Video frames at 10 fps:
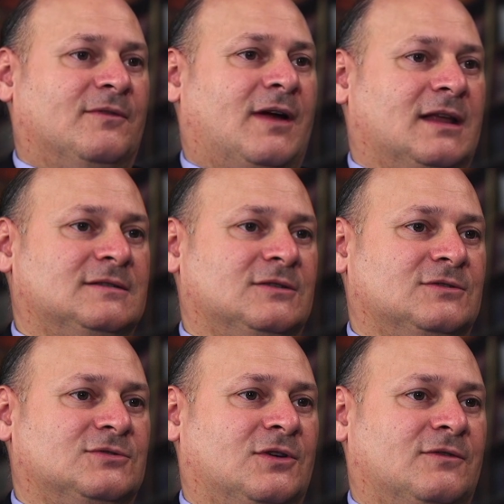providing
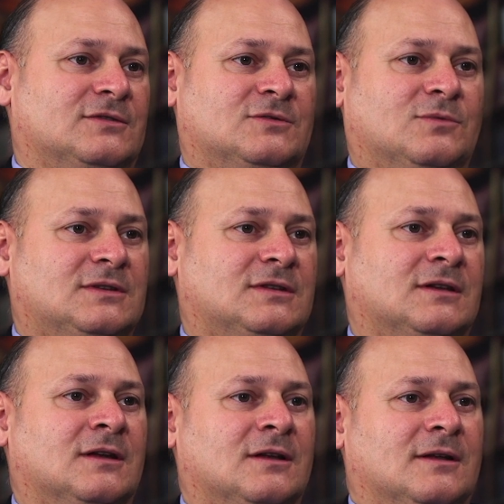essential services? What's
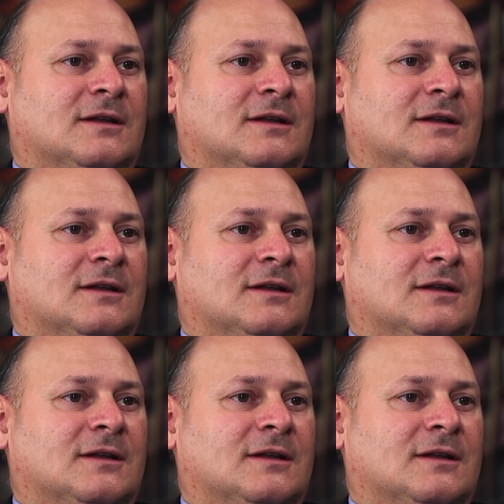the